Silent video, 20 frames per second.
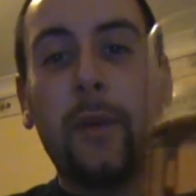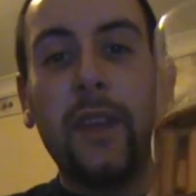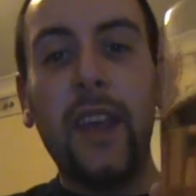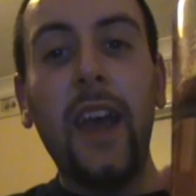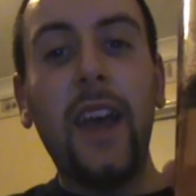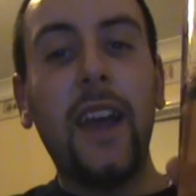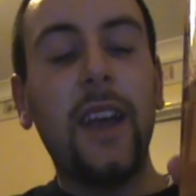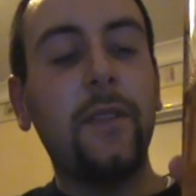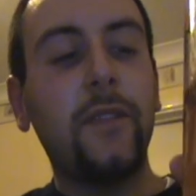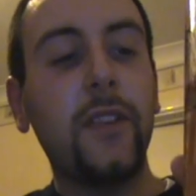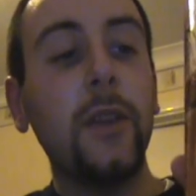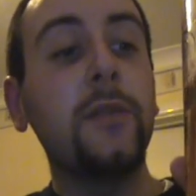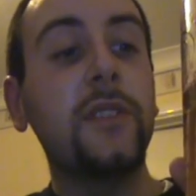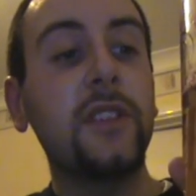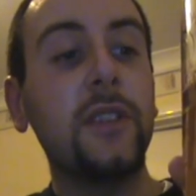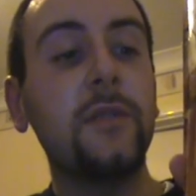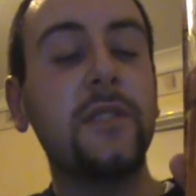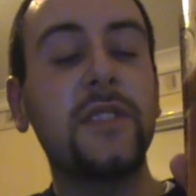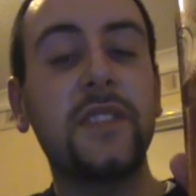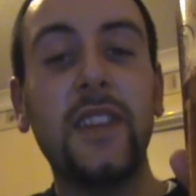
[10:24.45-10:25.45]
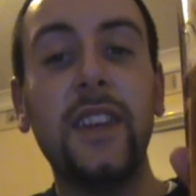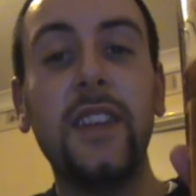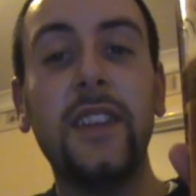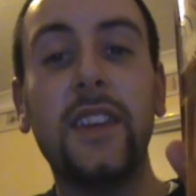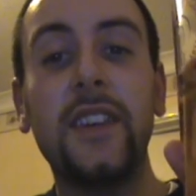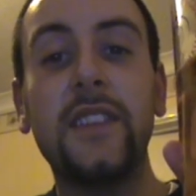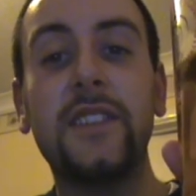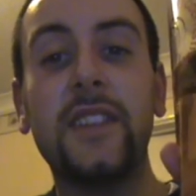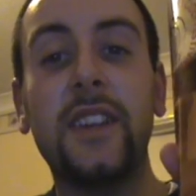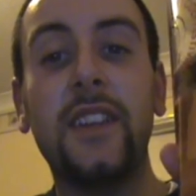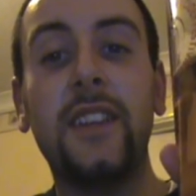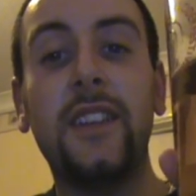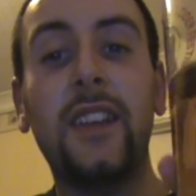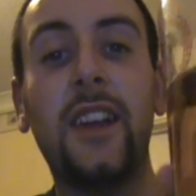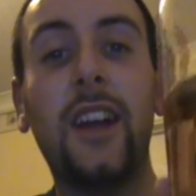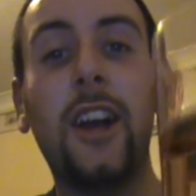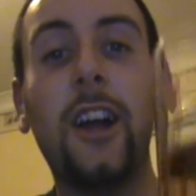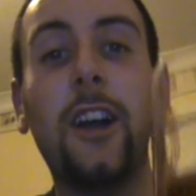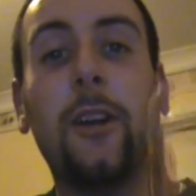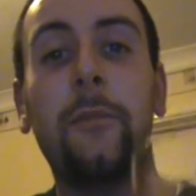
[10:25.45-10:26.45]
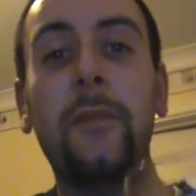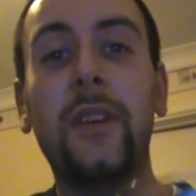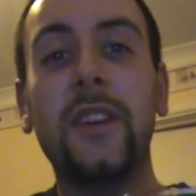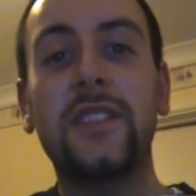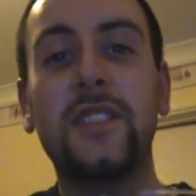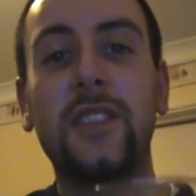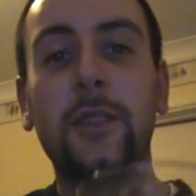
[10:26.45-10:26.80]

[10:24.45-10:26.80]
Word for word: But yeah, if you do see this in um,